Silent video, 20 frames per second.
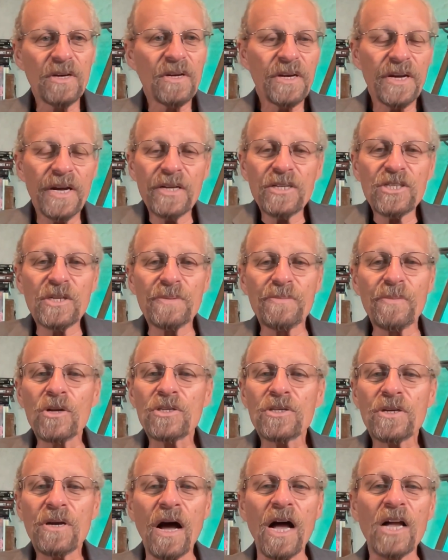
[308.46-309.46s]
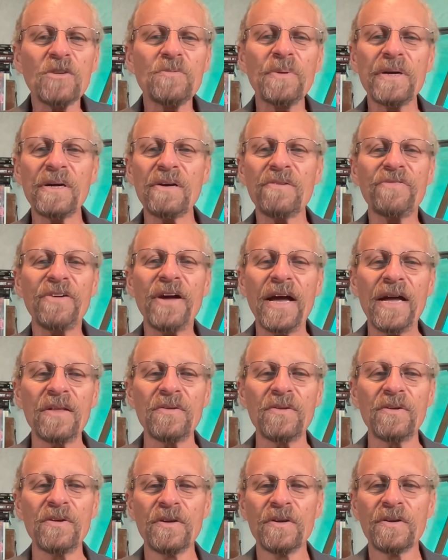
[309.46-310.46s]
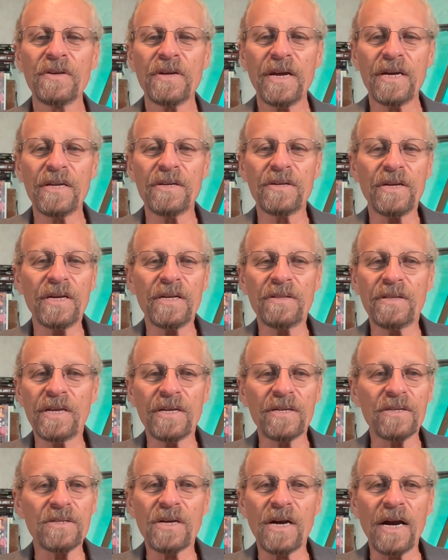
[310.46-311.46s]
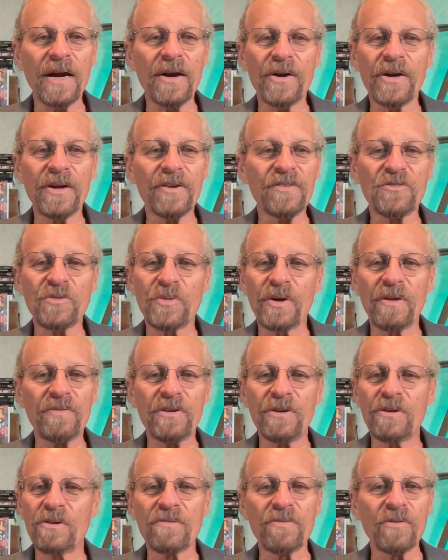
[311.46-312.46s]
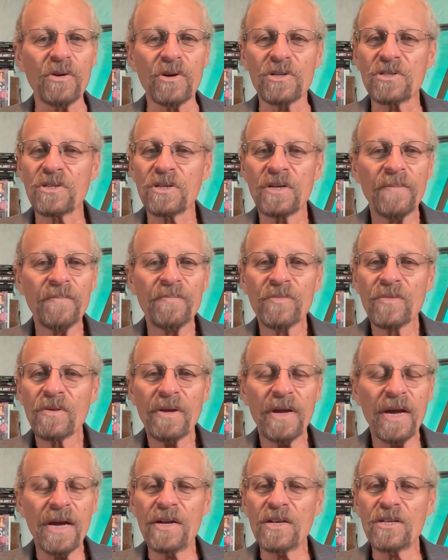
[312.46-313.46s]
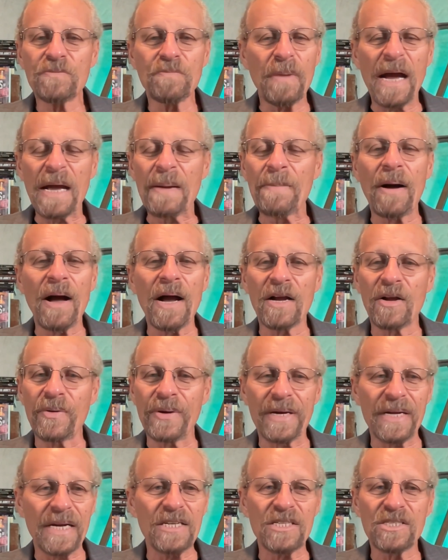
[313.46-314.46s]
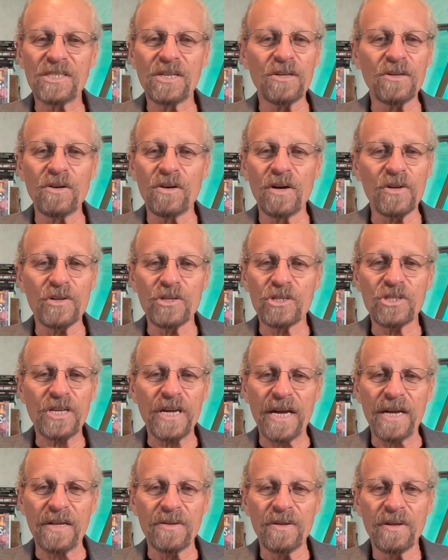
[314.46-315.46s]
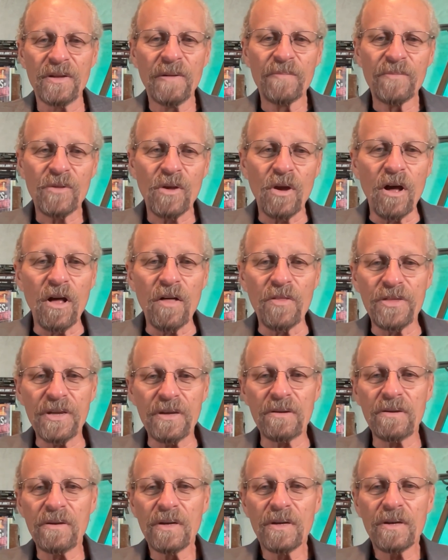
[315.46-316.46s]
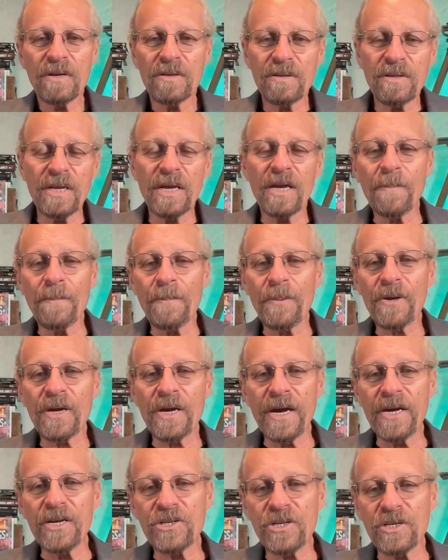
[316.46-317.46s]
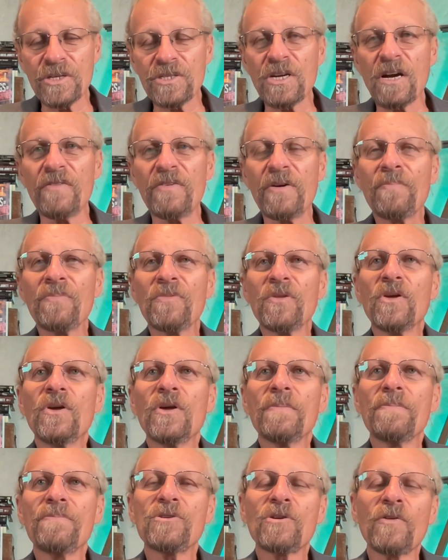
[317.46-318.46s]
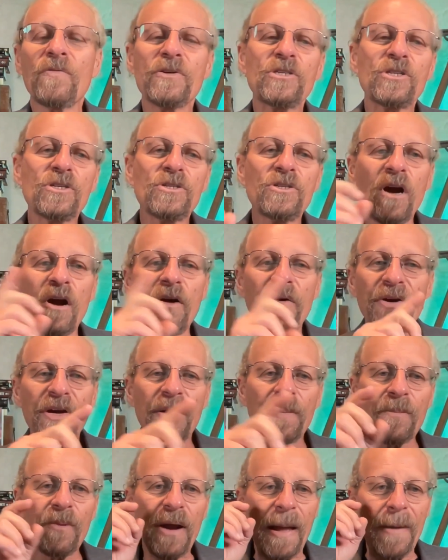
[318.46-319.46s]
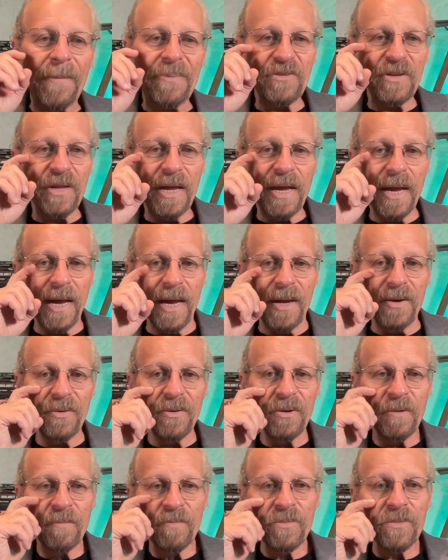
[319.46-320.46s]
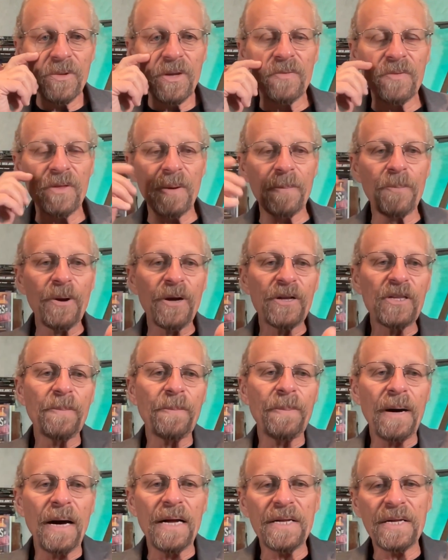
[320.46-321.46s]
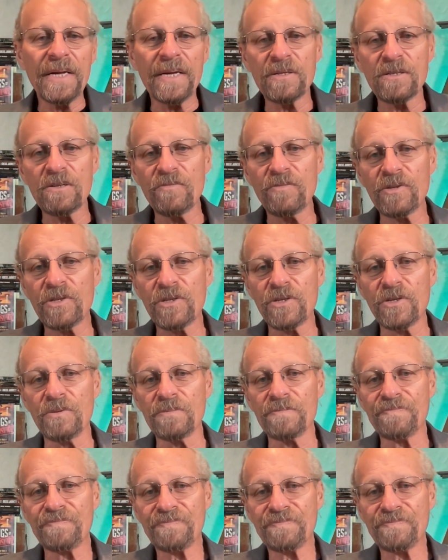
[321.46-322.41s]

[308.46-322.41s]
It's the most cosmic event in the entire history of the universe. And it's mind-boggling. And I still don't understand all the implications of it. So the Sidarium wraps the head, and they bring the body into the tomb,